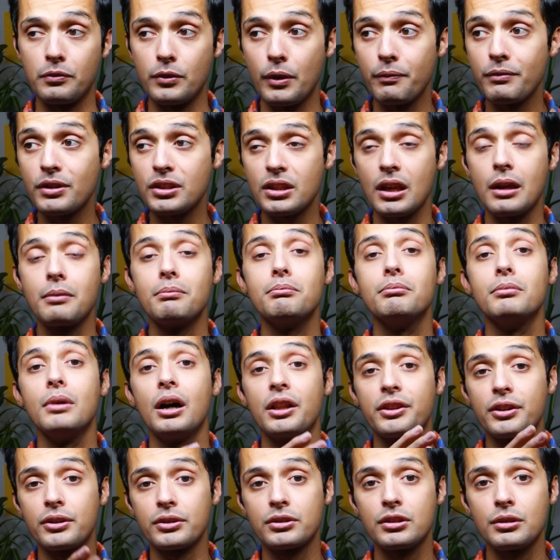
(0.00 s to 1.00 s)
When we say
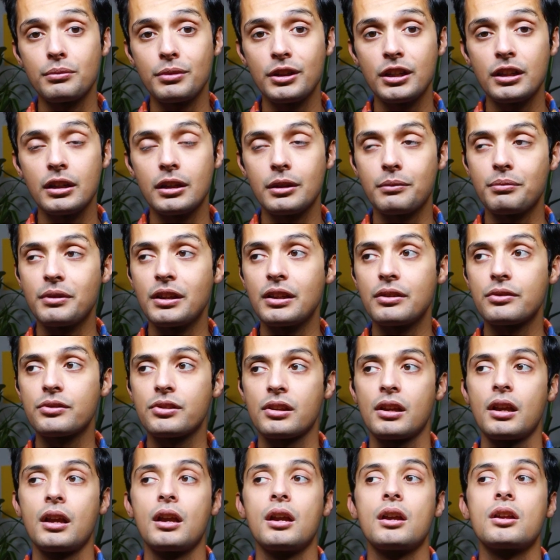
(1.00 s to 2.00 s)
mother to be, it
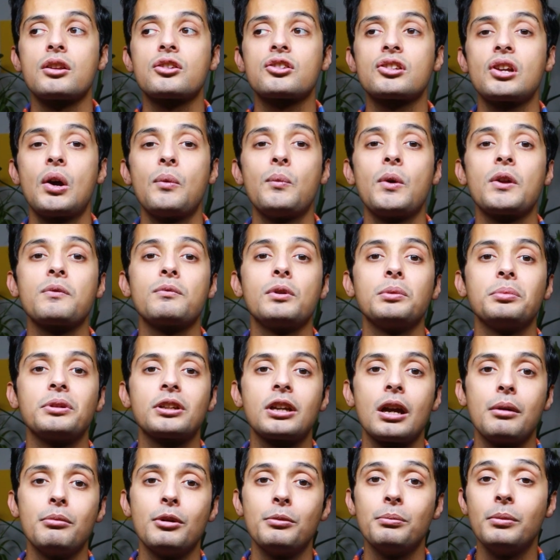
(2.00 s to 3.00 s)
means someone will
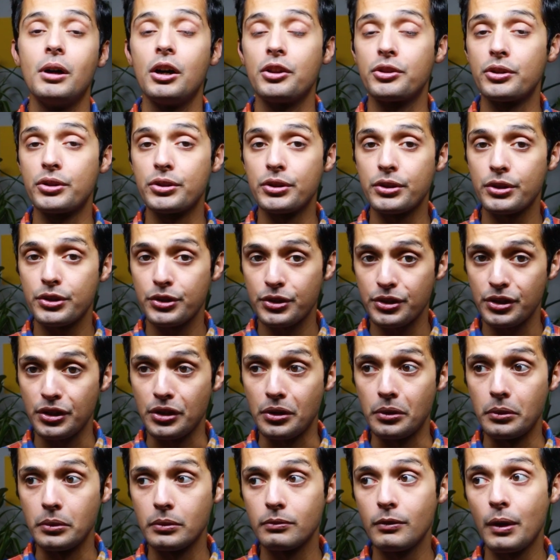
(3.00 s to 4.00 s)
become a mother soon.